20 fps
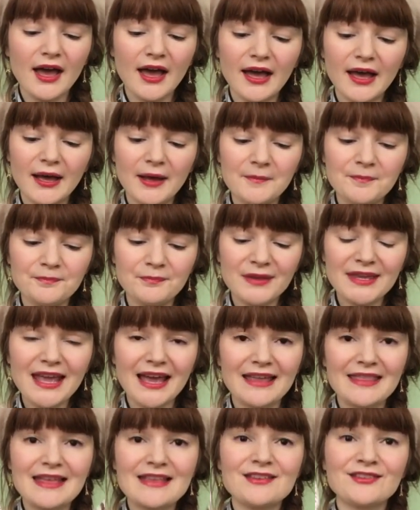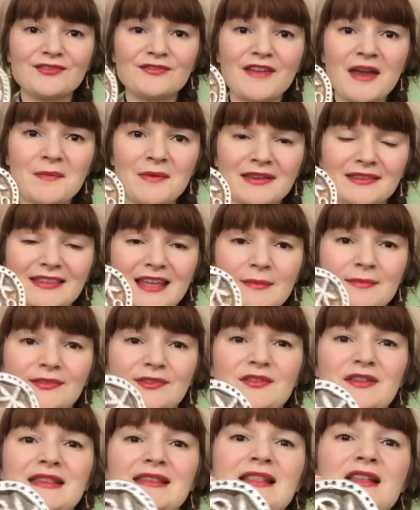But yeah, they're just fabric stamps,
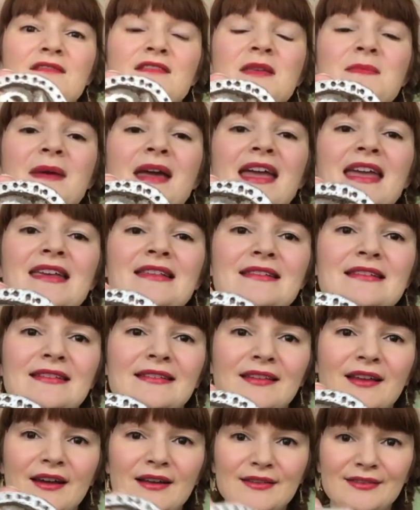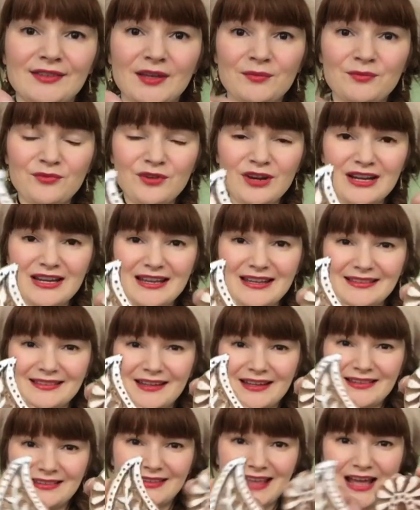so these lovely paisley designs. So I'm really
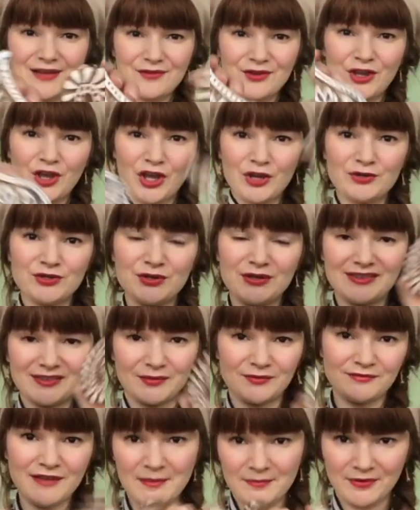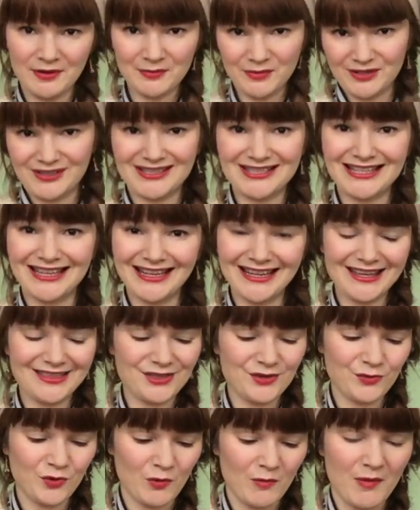excited to have a go at doing some fabric printing in
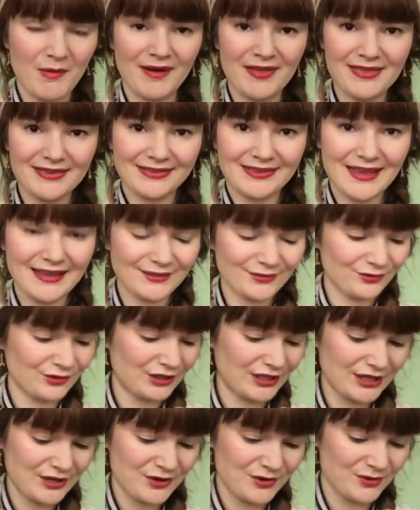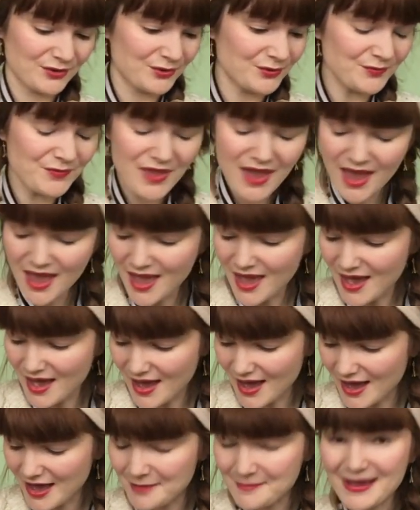the warmer months. That's really cool.
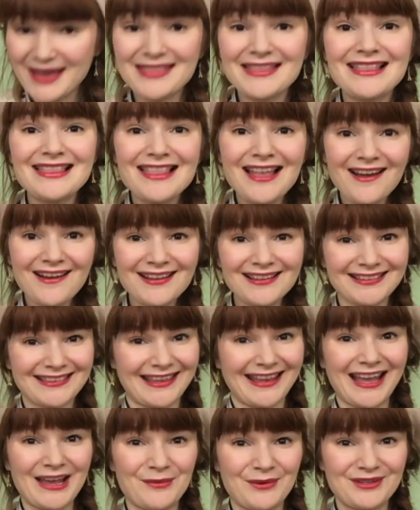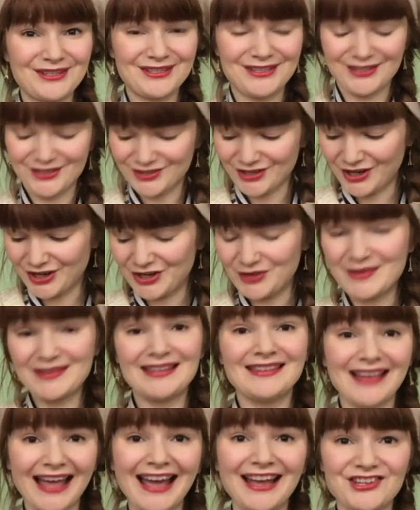And the last thing I wanted to show you,
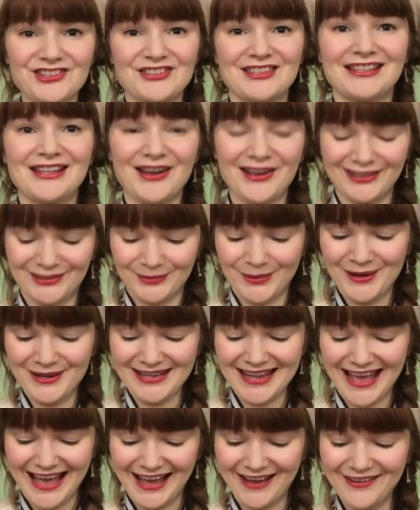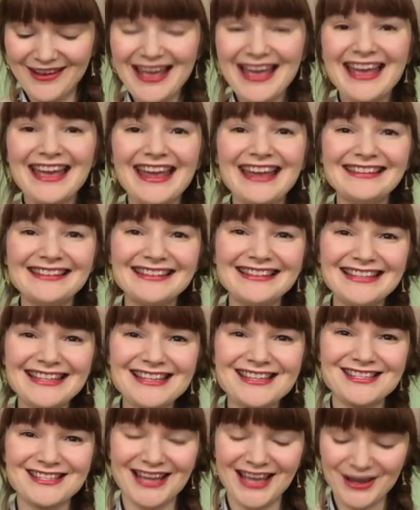this is actually the last one now, is a
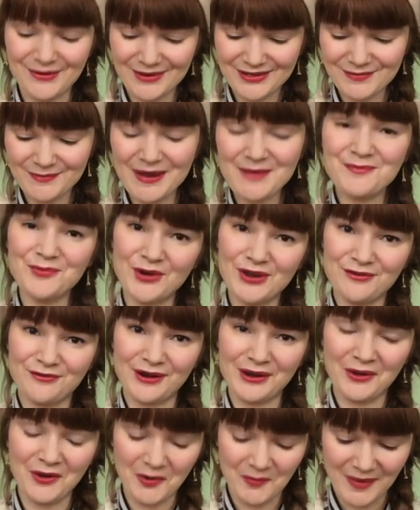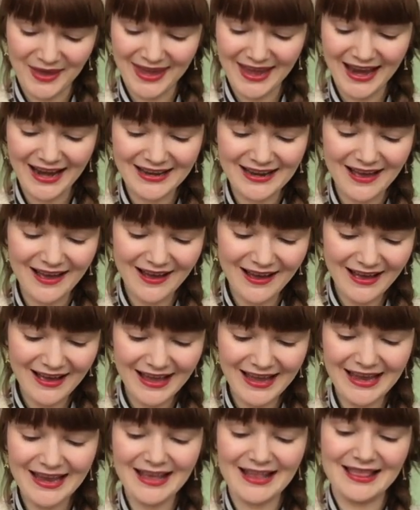t-shirt which my boyfriend got me, and
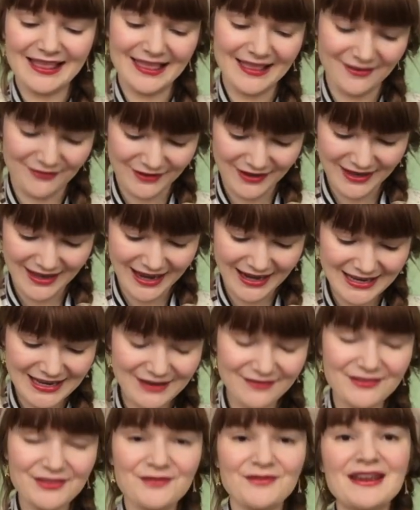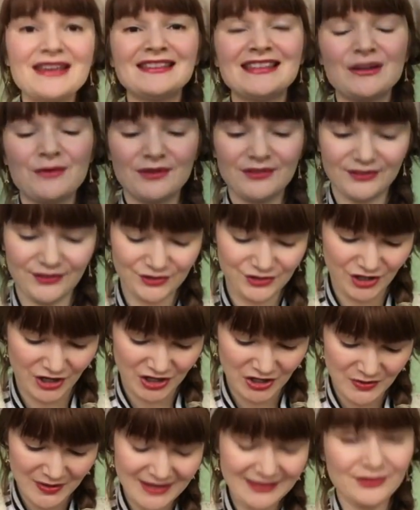I love it. And the reason I wanted to show
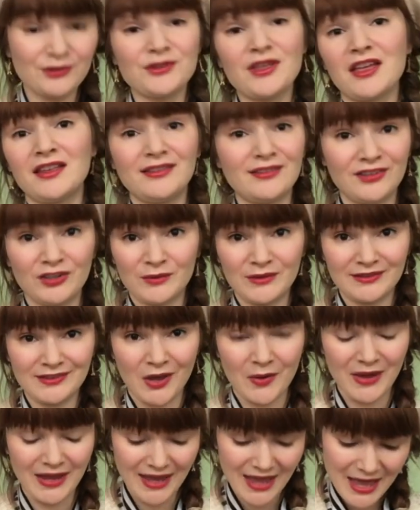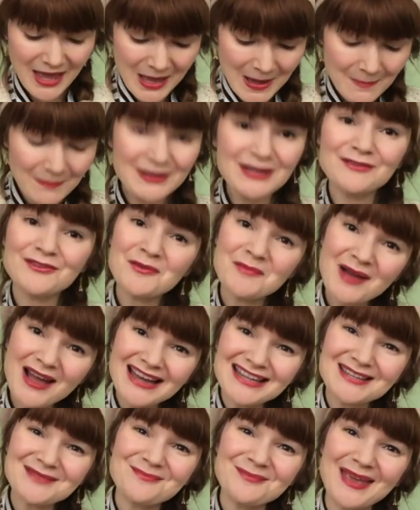you, it's not nothing to do with sewing, but it
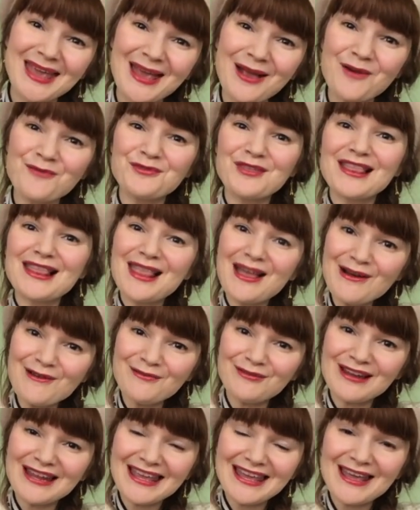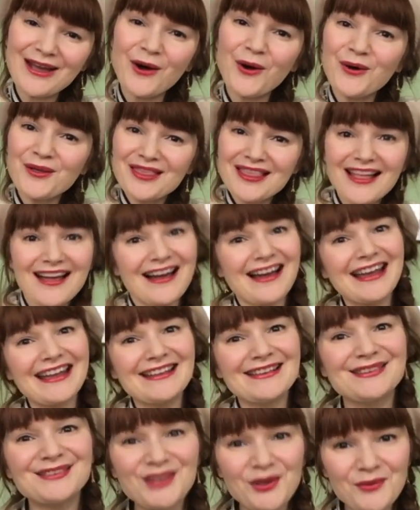reminded me of the lovely
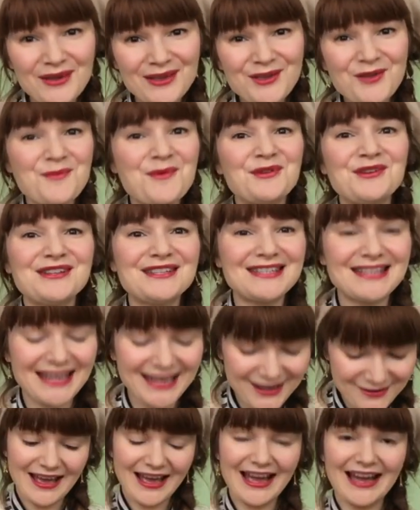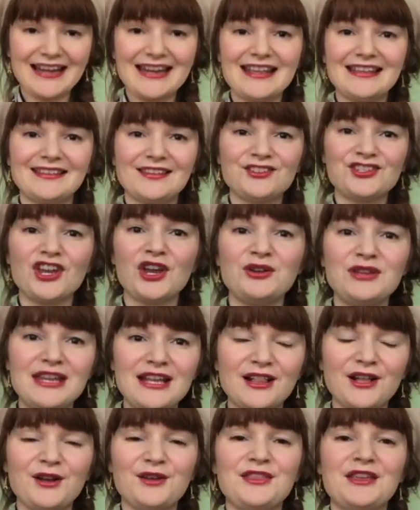online sewing community, and it's a Joanie
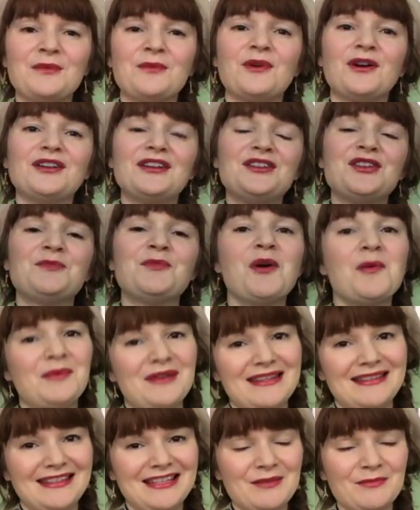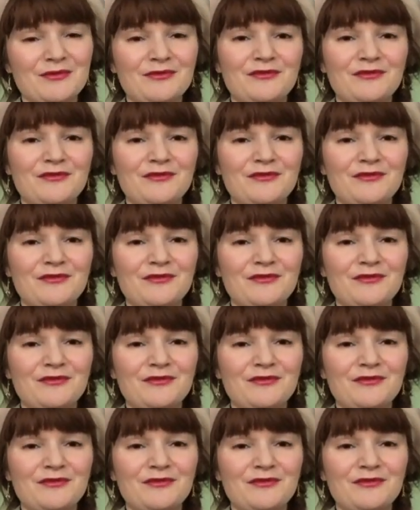clothing one. You've probably seen it